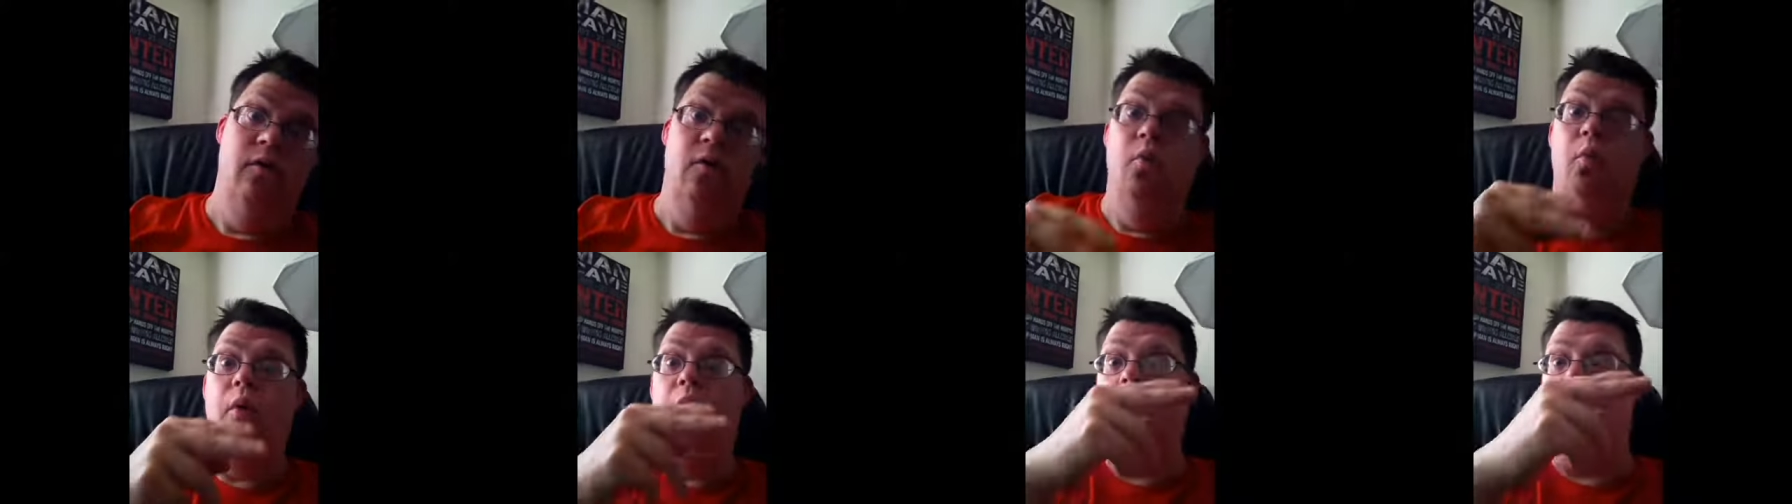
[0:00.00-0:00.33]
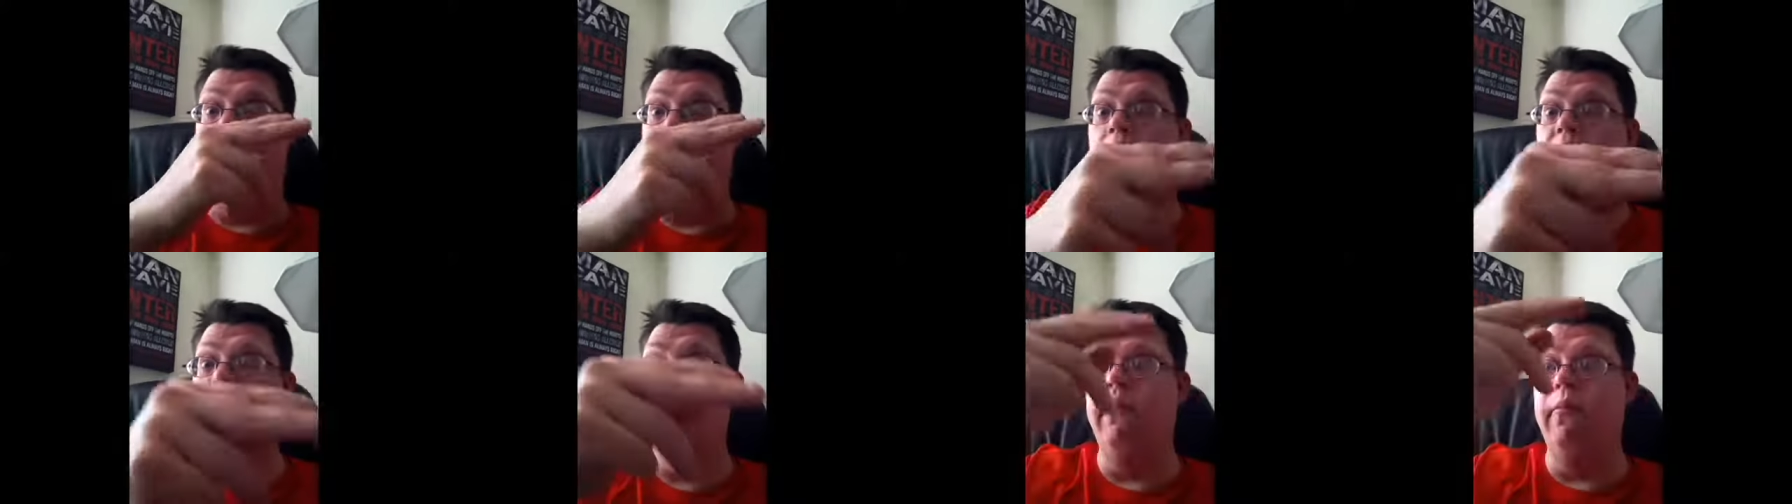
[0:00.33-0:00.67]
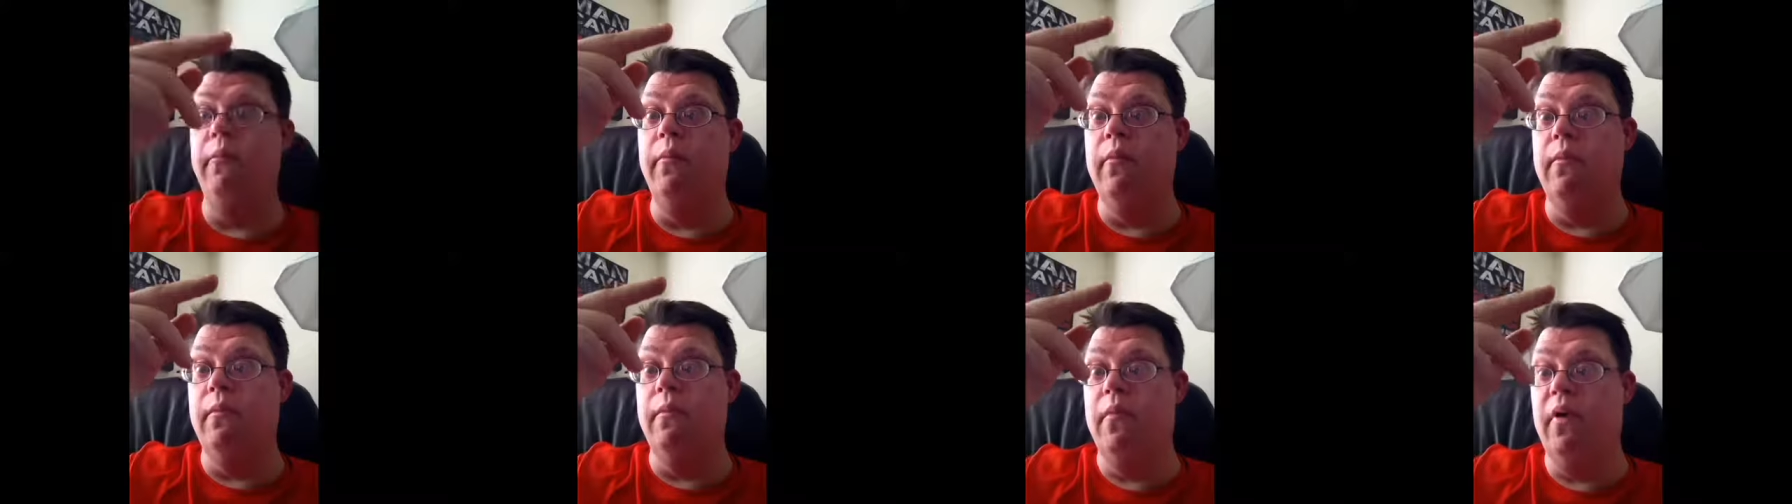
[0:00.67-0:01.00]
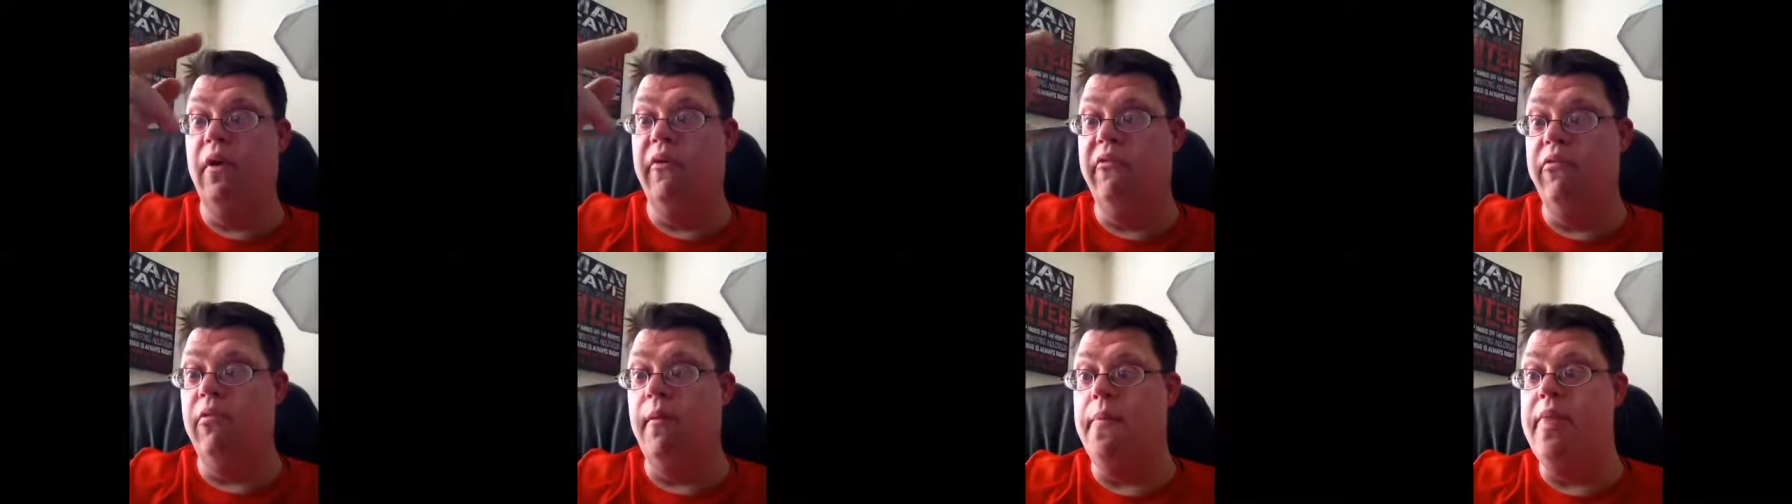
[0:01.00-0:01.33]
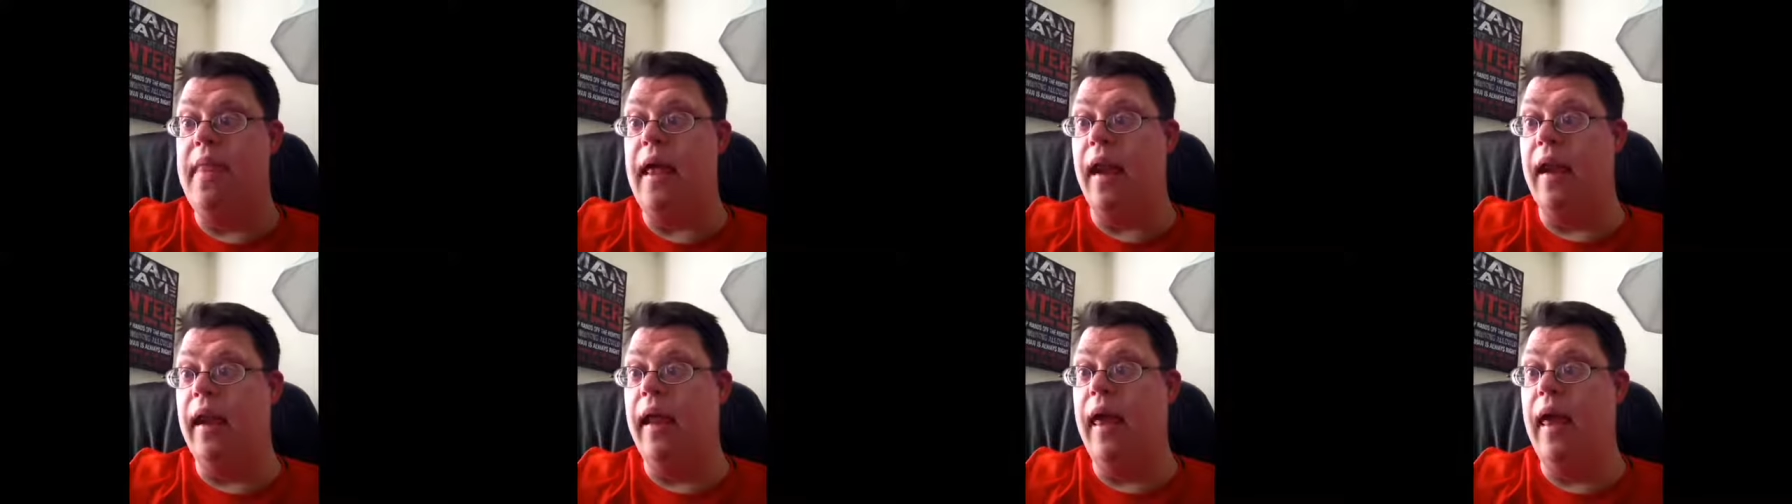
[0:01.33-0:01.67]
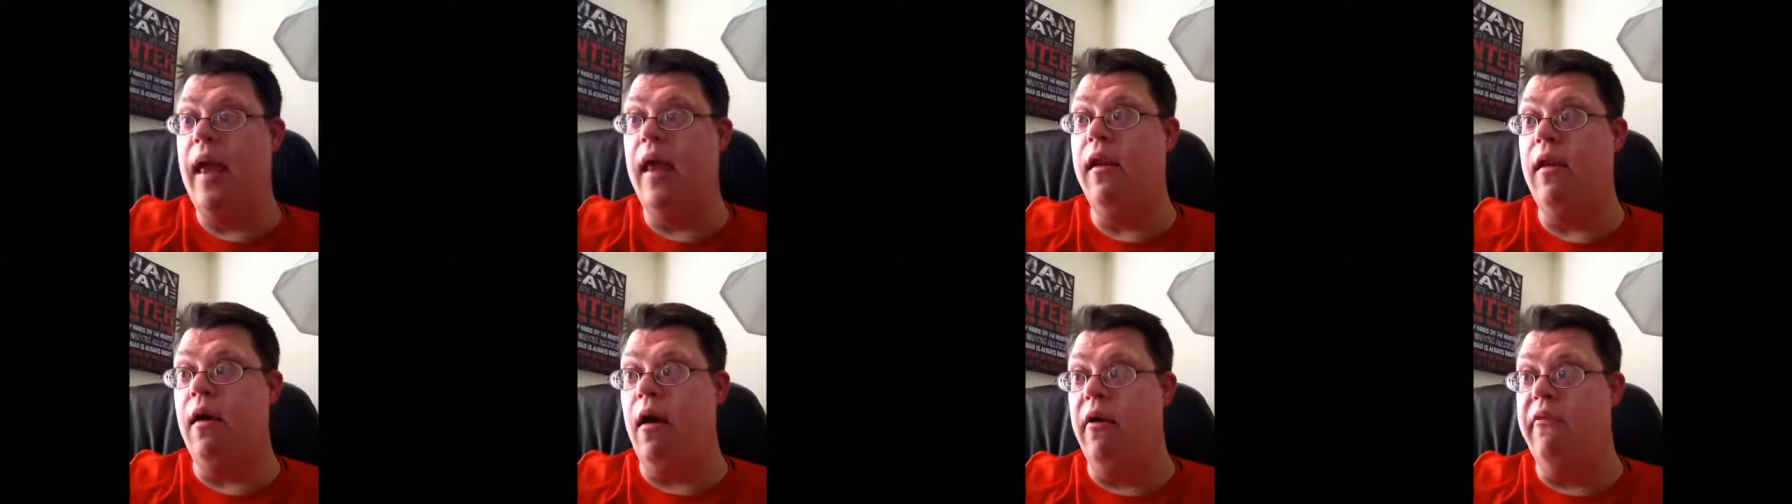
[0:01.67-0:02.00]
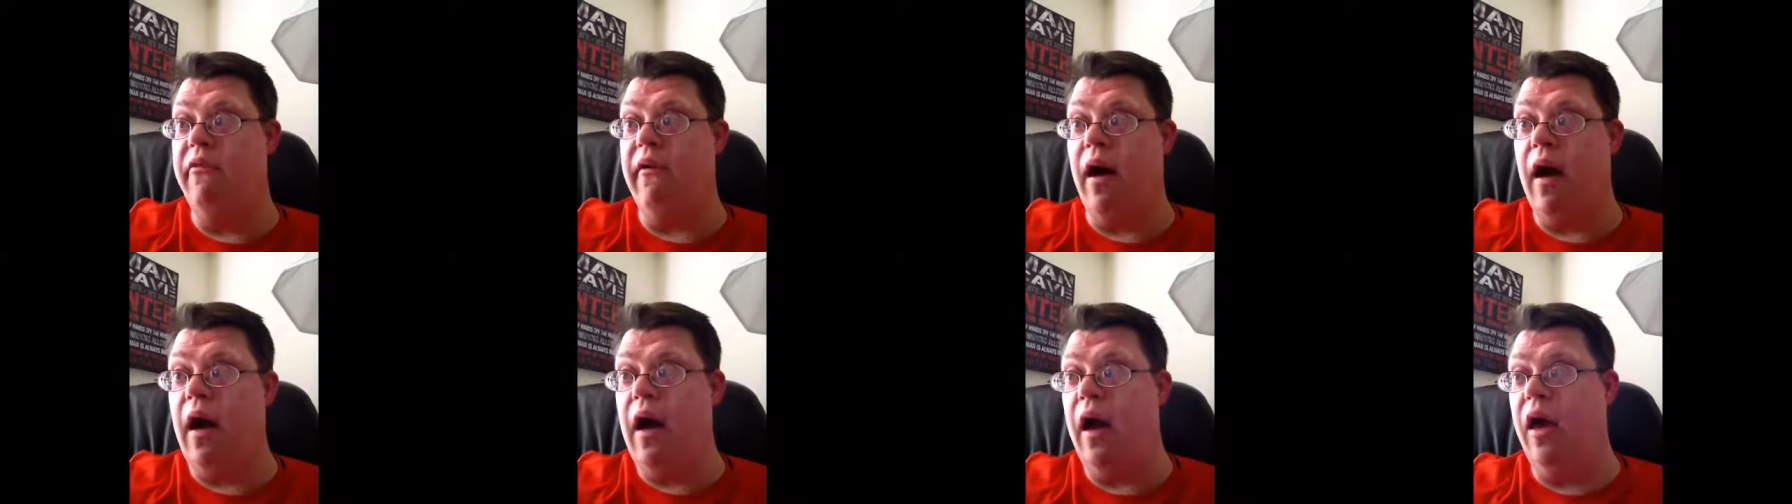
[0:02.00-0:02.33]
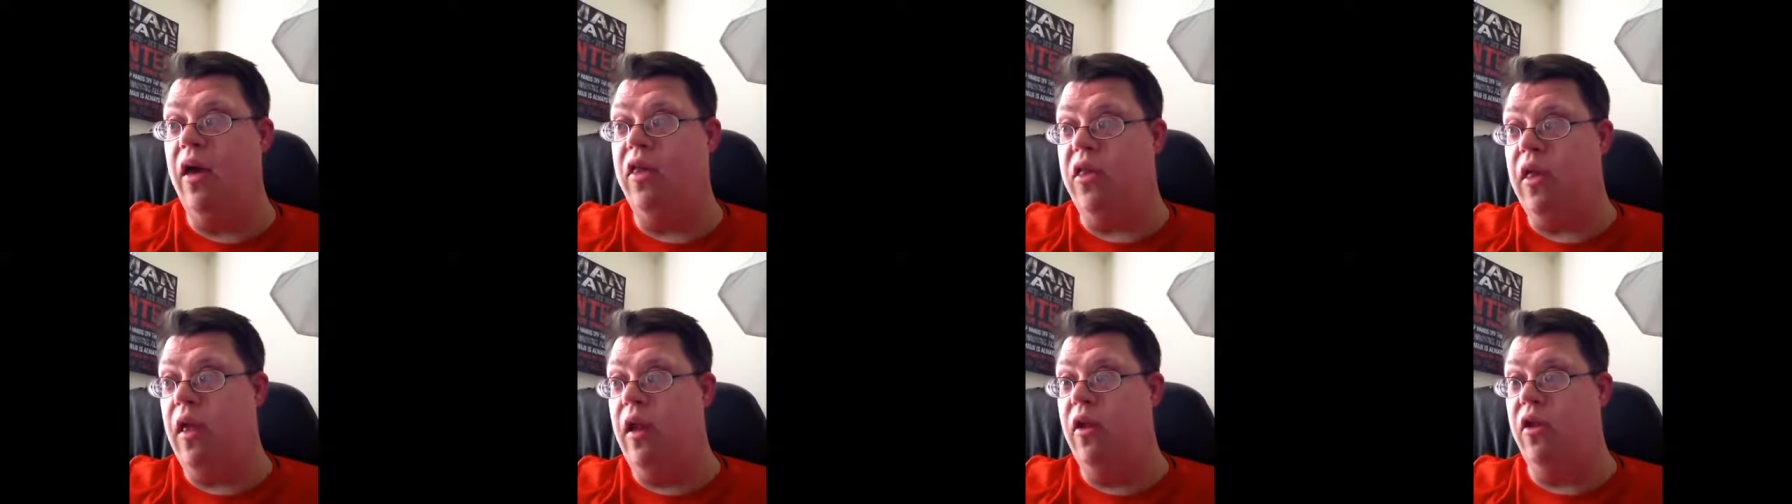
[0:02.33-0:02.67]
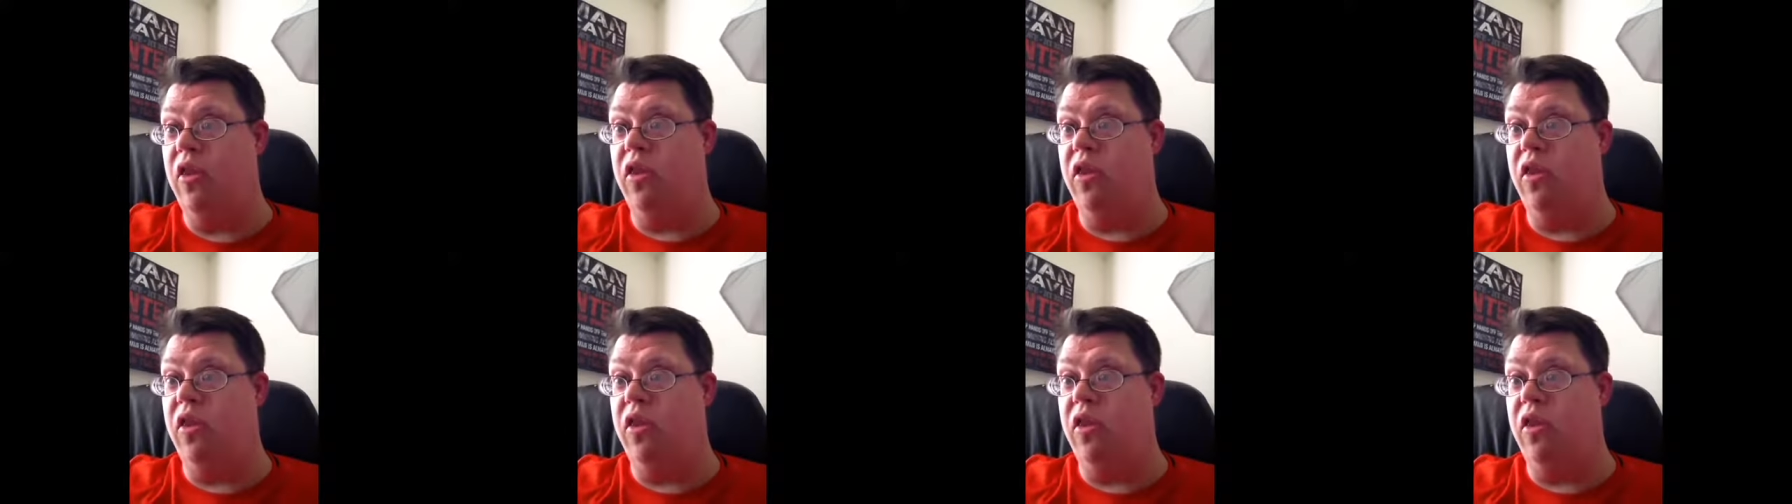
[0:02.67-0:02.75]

We come from the land of ice and